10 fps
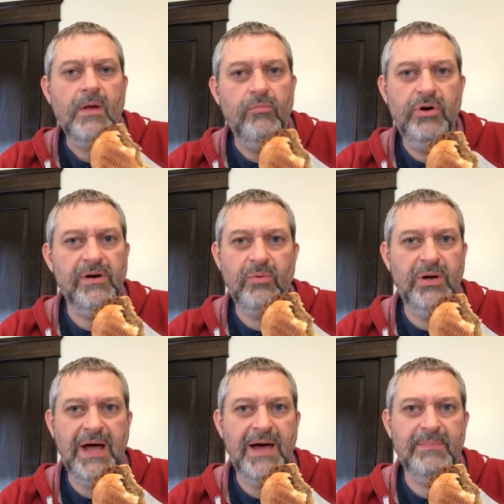it
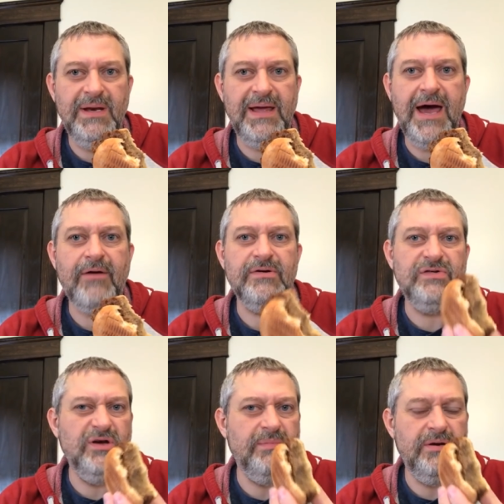wouldn't add many calories
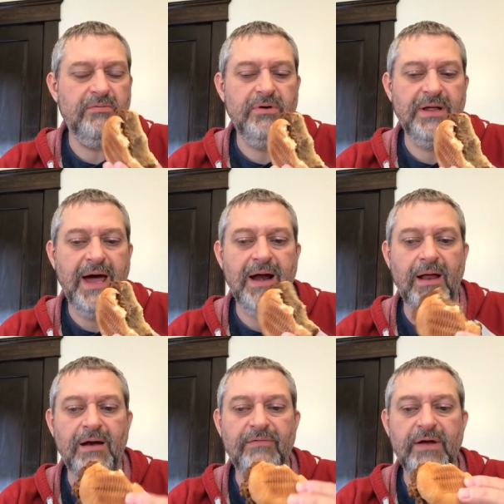to it, but it would really add a
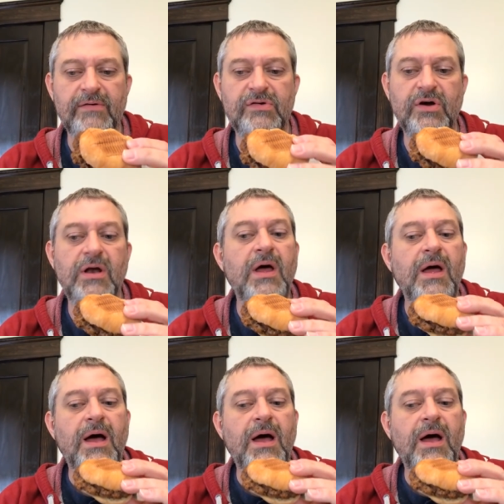lot of flavor to it.